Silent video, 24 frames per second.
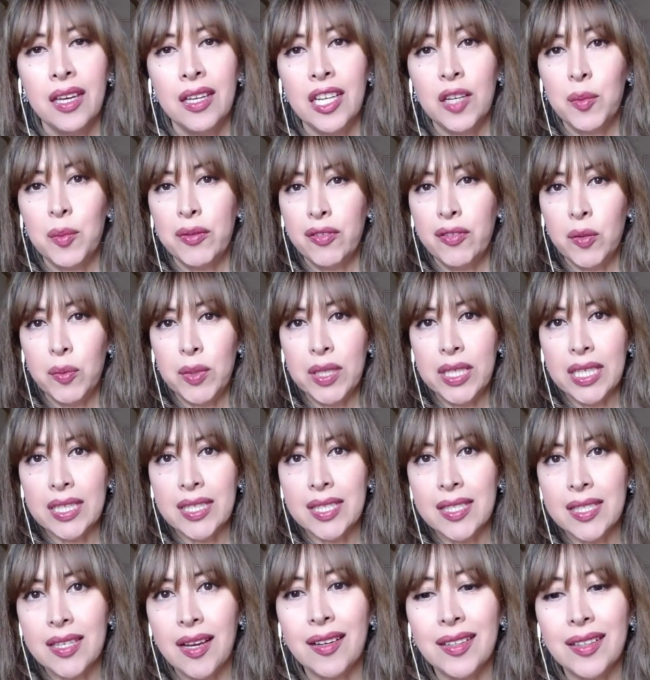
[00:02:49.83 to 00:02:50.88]
Now, before we get
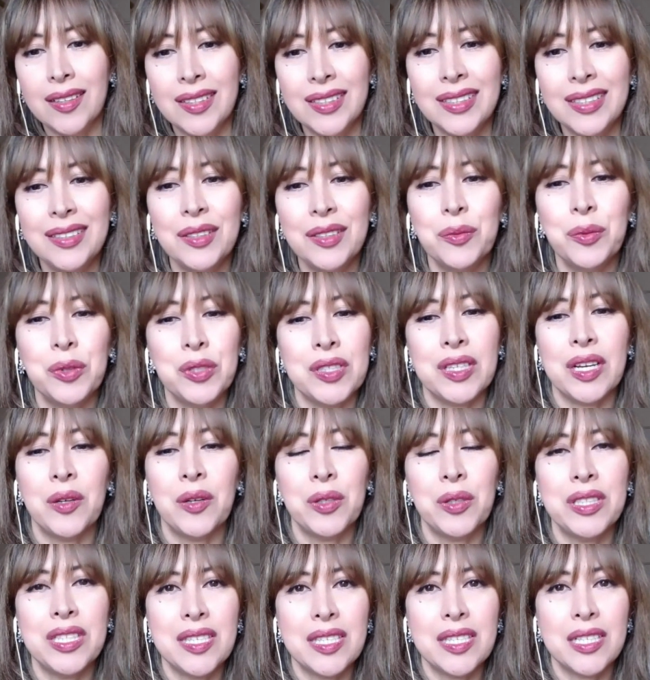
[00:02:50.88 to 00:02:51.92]
started with our
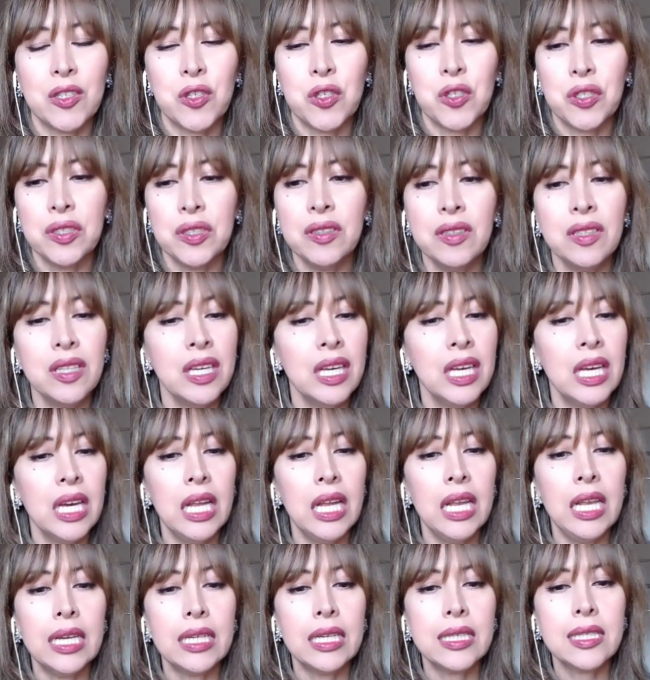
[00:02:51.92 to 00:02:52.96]
discussion,
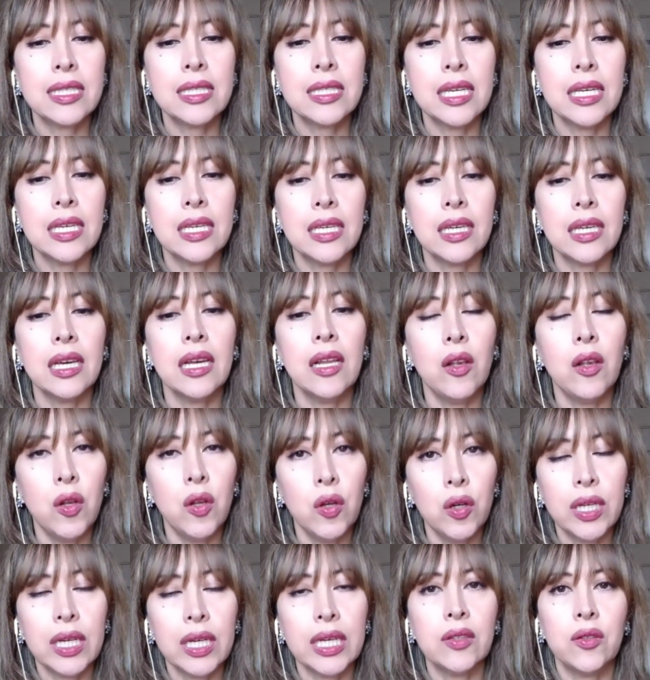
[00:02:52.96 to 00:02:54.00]
let's take a
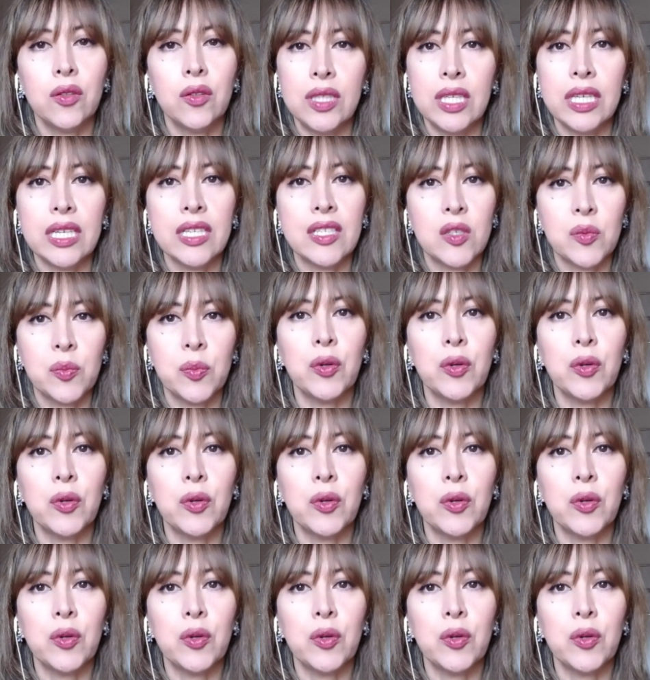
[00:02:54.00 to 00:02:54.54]
look at today's